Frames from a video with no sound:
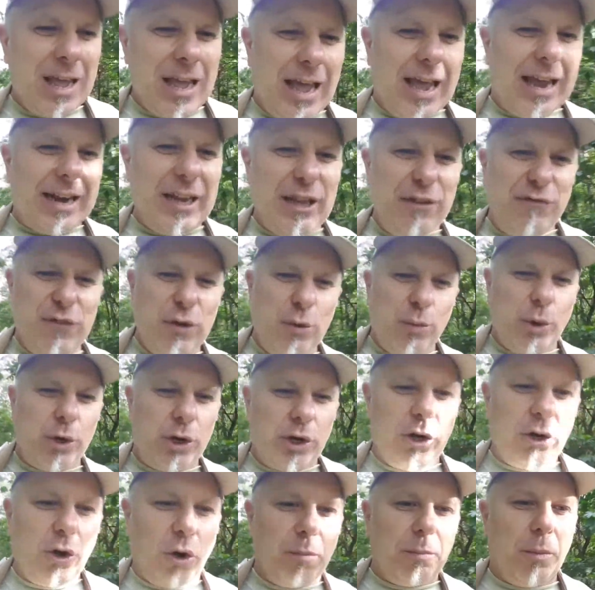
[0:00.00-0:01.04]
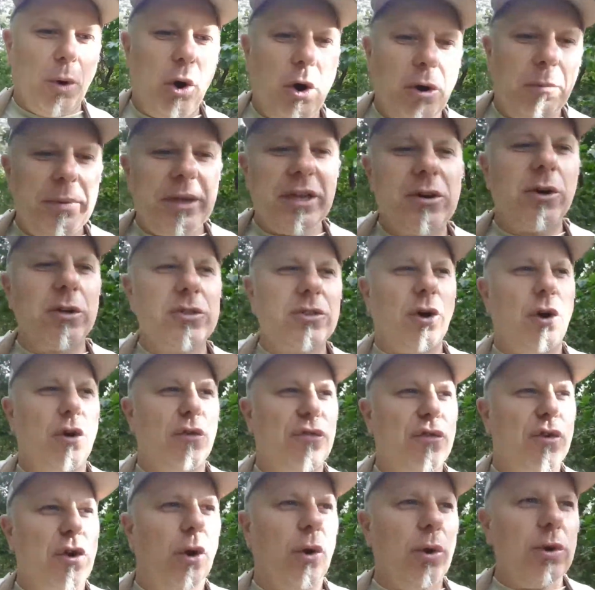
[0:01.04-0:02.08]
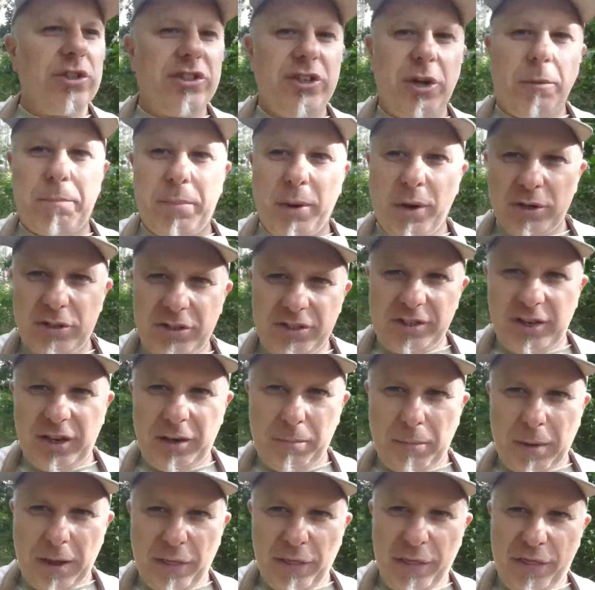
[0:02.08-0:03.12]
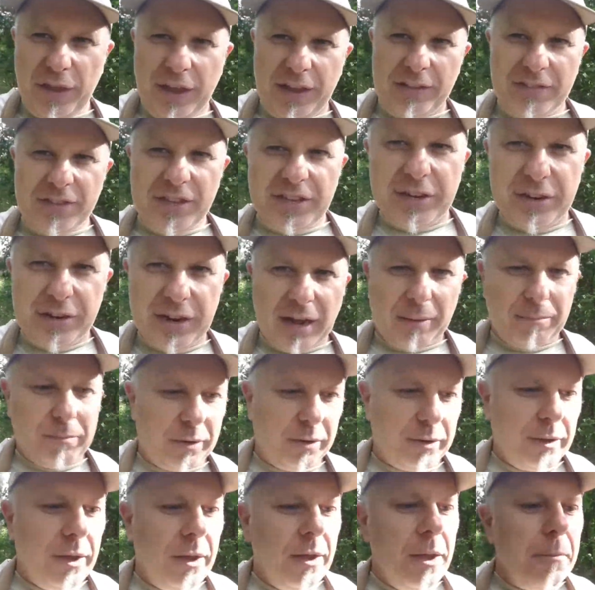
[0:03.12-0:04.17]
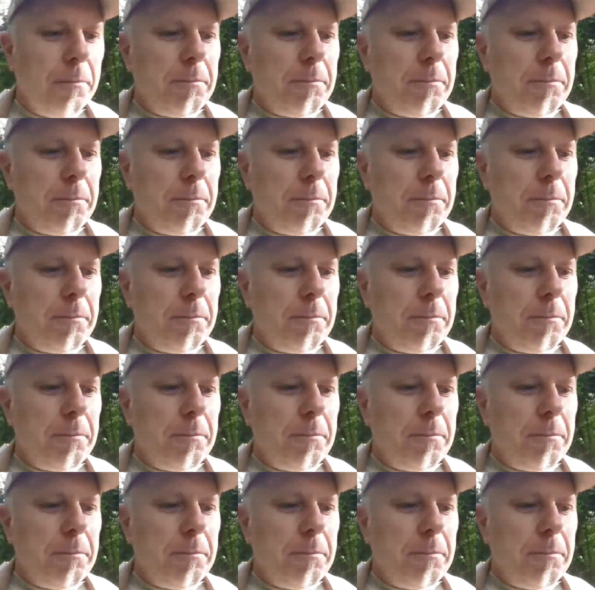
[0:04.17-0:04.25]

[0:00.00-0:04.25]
And if you want to know more, because of course your personal month and year number